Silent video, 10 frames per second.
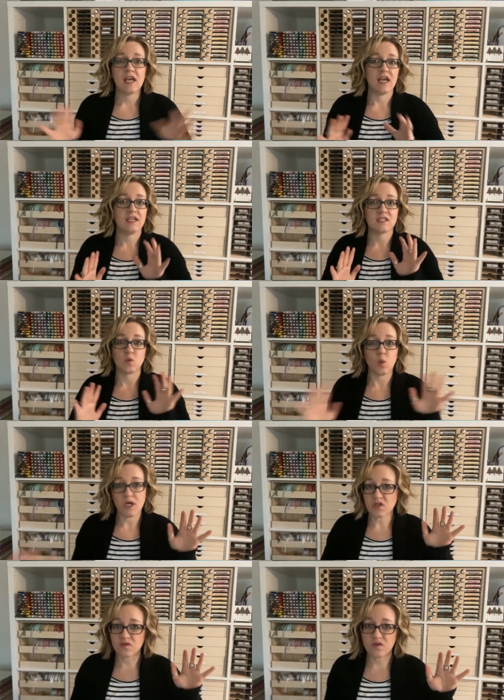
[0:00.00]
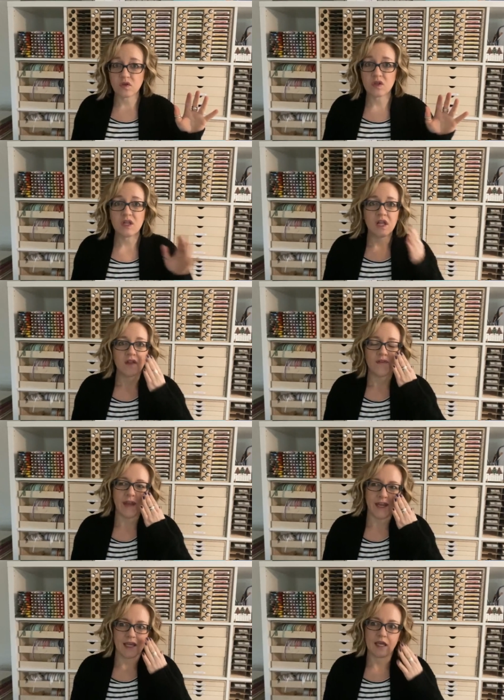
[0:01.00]
and it's wonderful
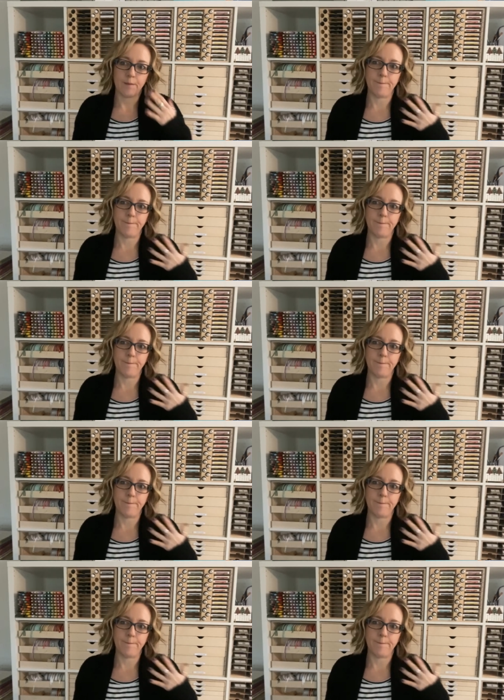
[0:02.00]
like